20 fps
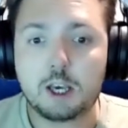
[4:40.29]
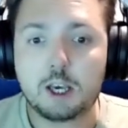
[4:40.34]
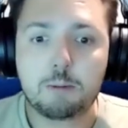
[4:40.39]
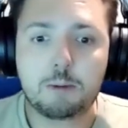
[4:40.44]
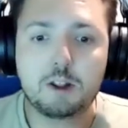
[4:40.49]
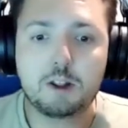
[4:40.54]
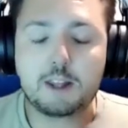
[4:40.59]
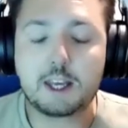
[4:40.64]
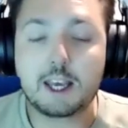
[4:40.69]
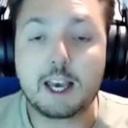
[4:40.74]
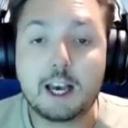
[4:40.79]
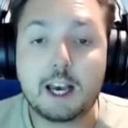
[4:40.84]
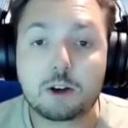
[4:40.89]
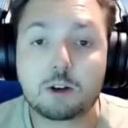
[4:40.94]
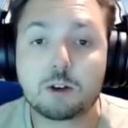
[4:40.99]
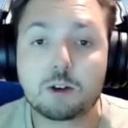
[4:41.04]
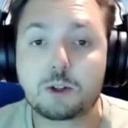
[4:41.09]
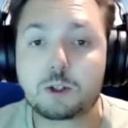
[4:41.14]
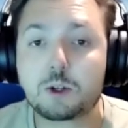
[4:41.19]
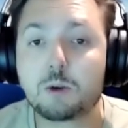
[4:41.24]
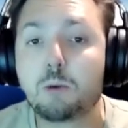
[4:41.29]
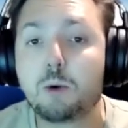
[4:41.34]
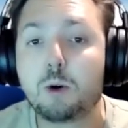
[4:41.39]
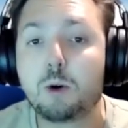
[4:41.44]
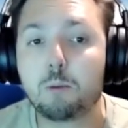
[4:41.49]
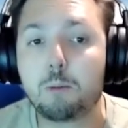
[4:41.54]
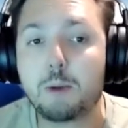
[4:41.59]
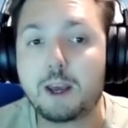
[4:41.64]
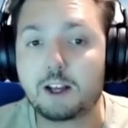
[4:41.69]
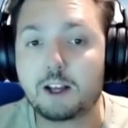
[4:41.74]
But the add-ons are
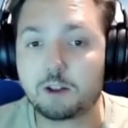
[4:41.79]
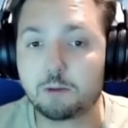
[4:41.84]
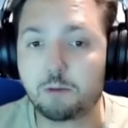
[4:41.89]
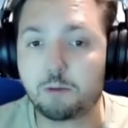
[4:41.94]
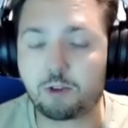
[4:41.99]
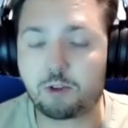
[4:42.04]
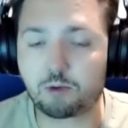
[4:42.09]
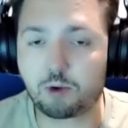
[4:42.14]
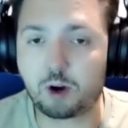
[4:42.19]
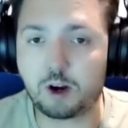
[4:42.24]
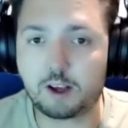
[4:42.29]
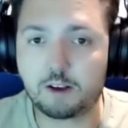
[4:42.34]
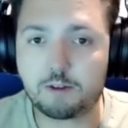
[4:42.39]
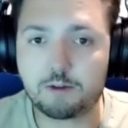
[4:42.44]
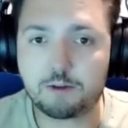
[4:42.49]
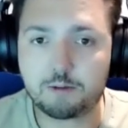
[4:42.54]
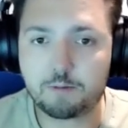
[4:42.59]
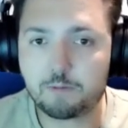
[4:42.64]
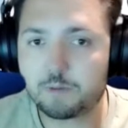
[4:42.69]
what make them thrive.